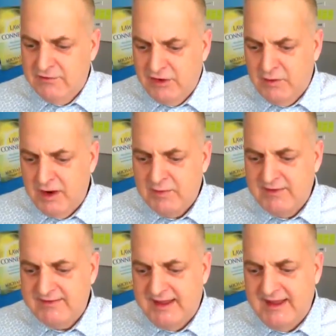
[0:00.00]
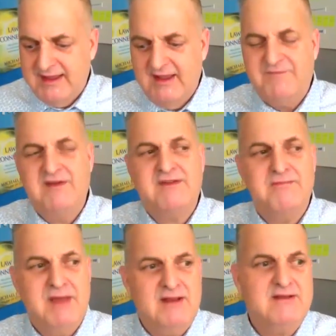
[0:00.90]
So when we say, if it's
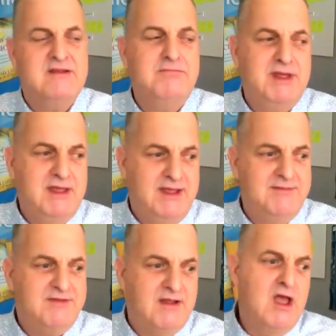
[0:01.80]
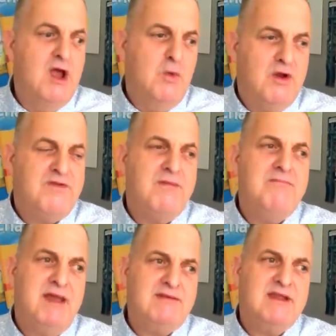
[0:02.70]
meant to be, so, well, if
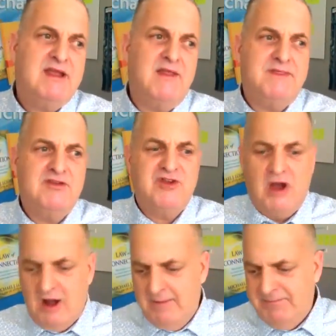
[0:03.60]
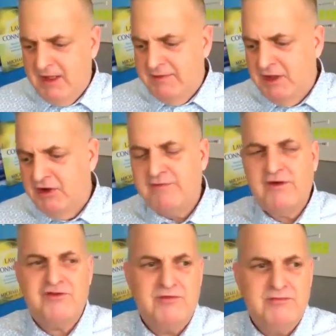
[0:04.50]
I'm meant to get the job, the
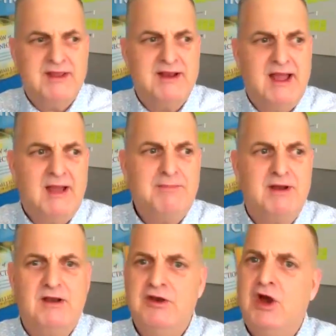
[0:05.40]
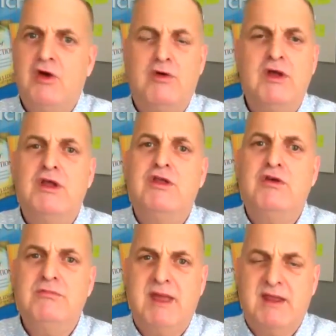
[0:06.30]
universe will make it happen. No,
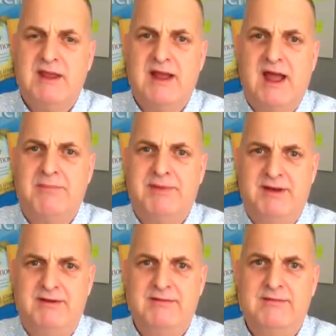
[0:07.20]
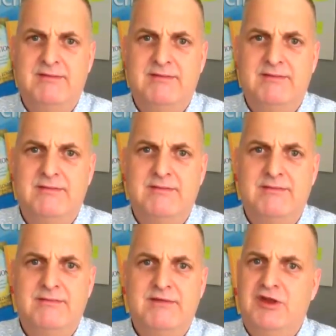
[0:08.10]
you make it happen.
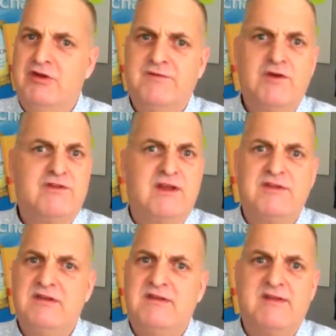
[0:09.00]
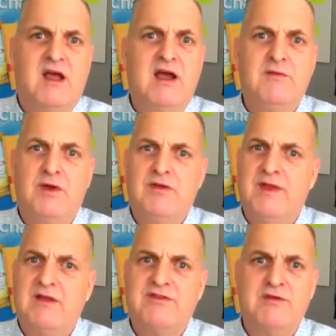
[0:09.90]
The universe doesn't decide whether
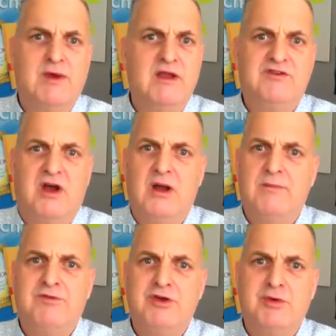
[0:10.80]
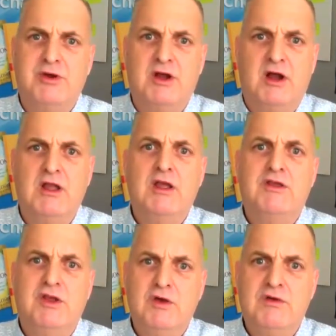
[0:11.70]
that's the right job for you or not.
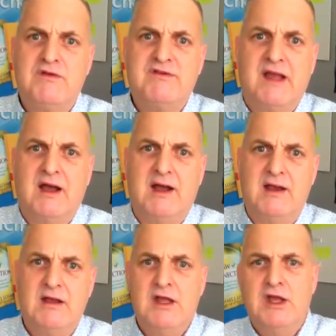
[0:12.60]
You decide.